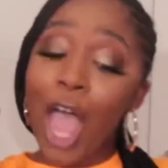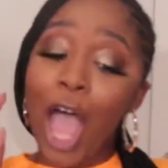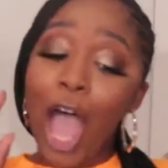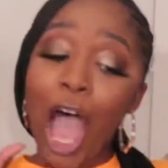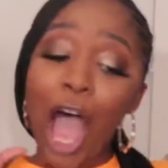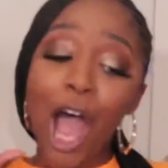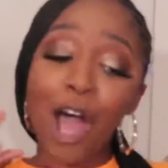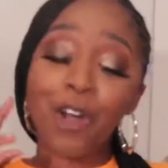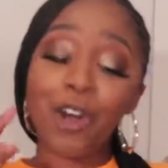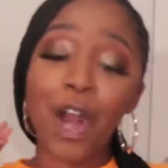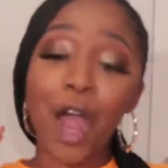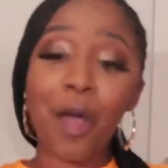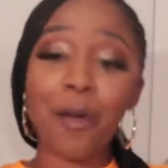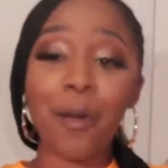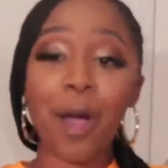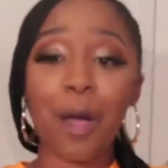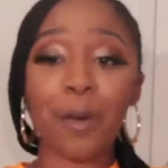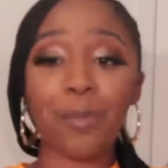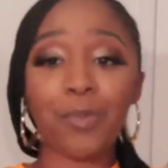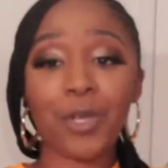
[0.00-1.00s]
I don't know
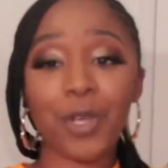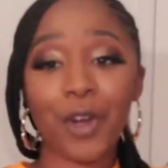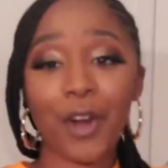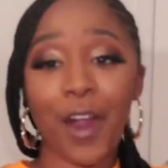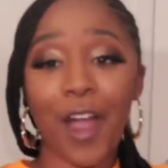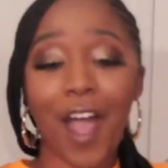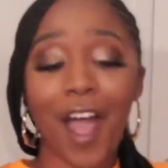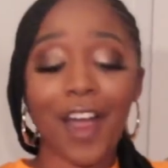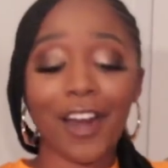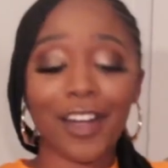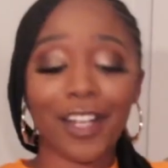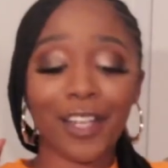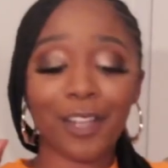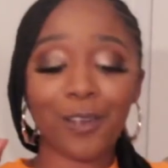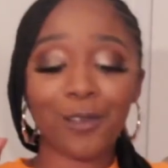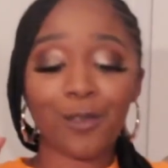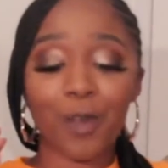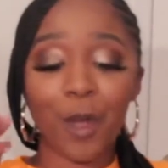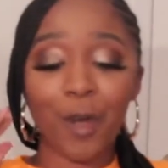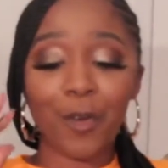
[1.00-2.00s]
about pure,
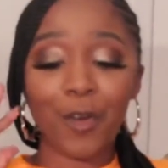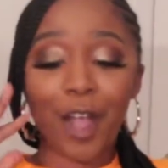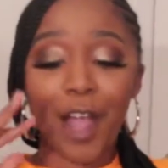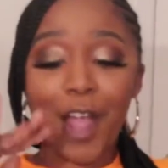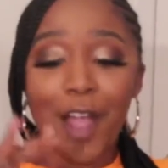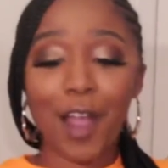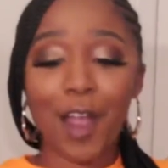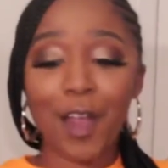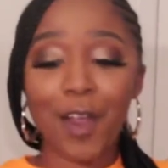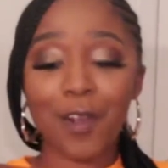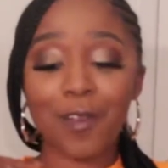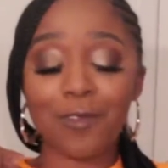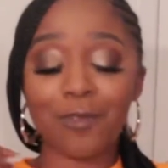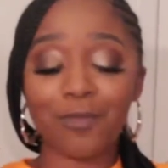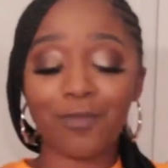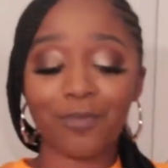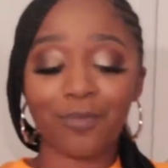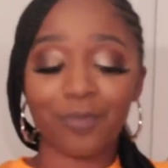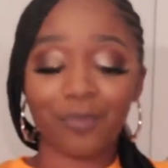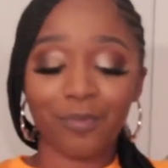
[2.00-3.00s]
honey.
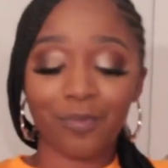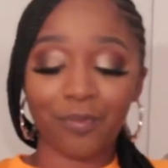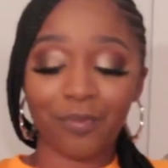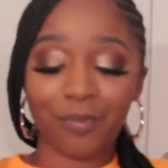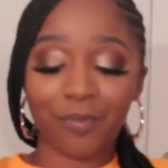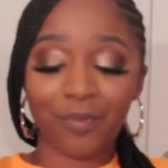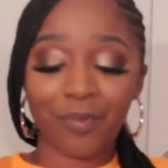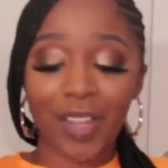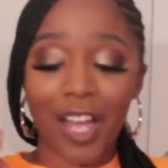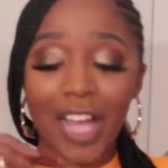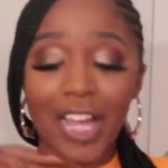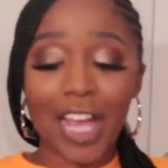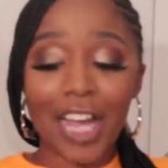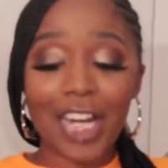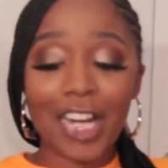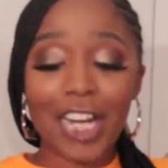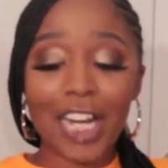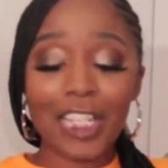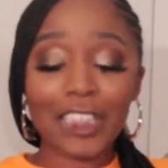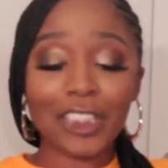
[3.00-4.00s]
Okay. I
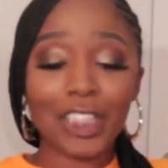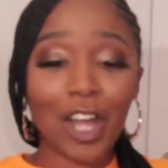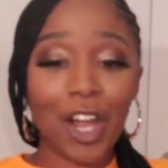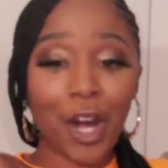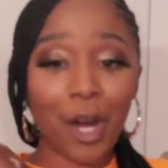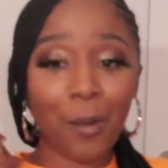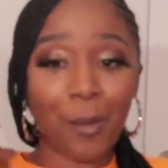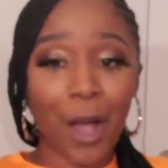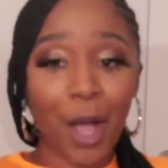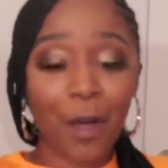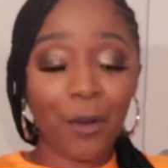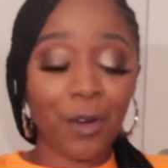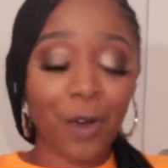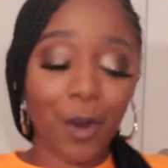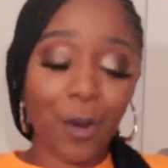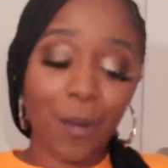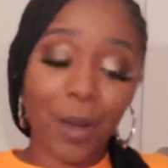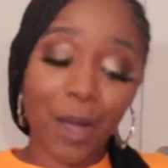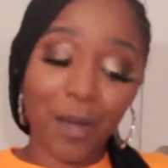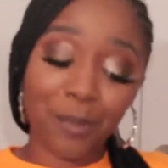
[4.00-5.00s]
got a nice heart, but I don't
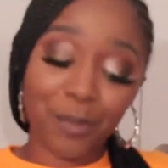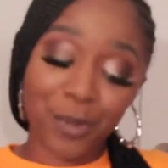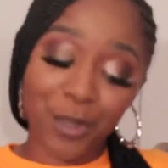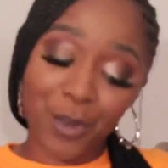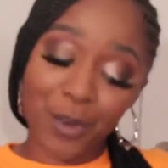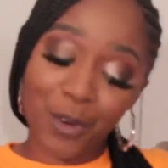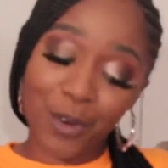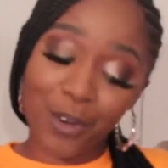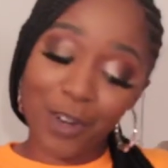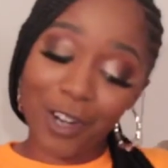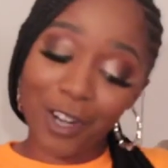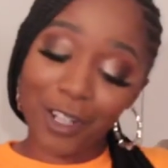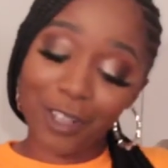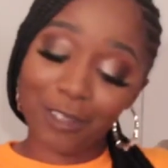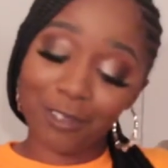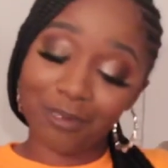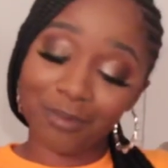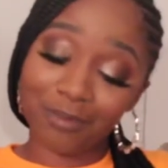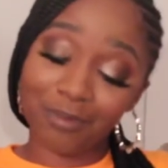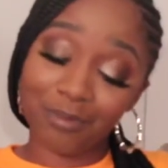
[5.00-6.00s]
know about pure.